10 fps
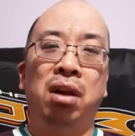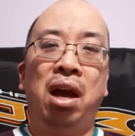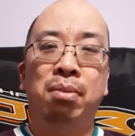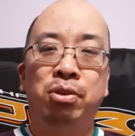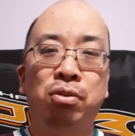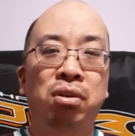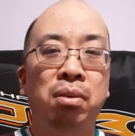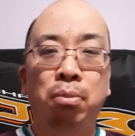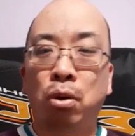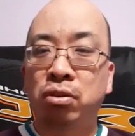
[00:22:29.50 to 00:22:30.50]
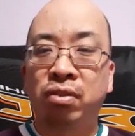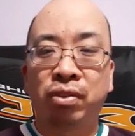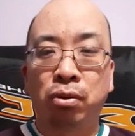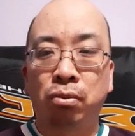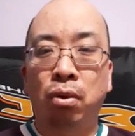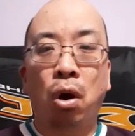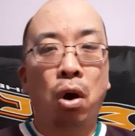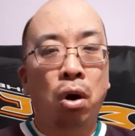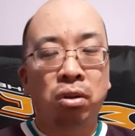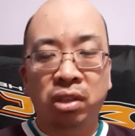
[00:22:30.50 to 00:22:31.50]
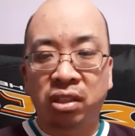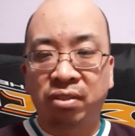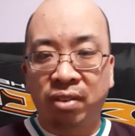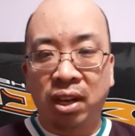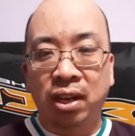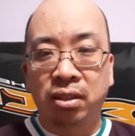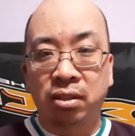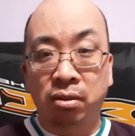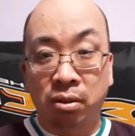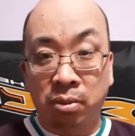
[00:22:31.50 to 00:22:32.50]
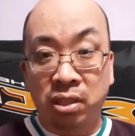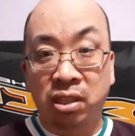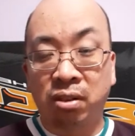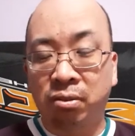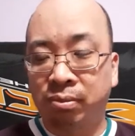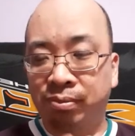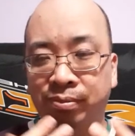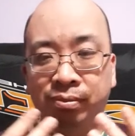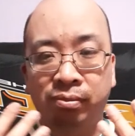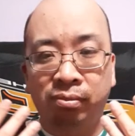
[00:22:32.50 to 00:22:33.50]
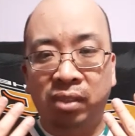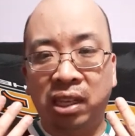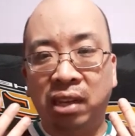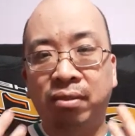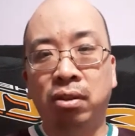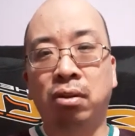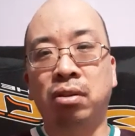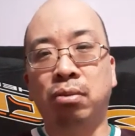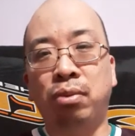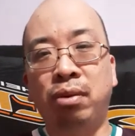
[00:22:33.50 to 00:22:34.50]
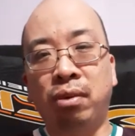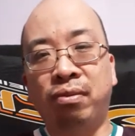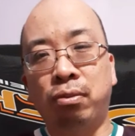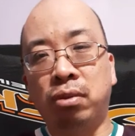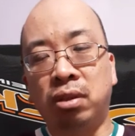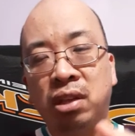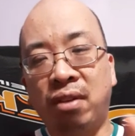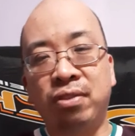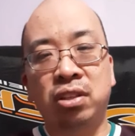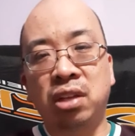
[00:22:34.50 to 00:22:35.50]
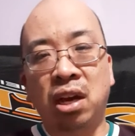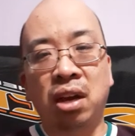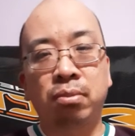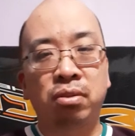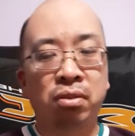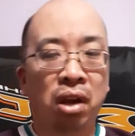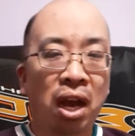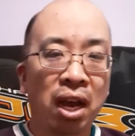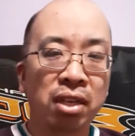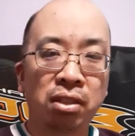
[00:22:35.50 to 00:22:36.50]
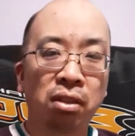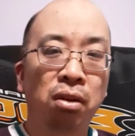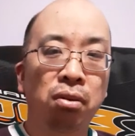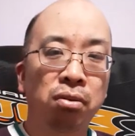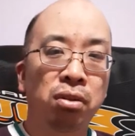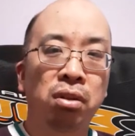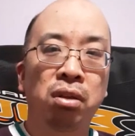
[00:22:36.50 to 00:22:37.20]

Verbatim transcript: I'm sure that most of you, all Ducks fans, including myself, even though that we went through the toughest times, the highs and lows,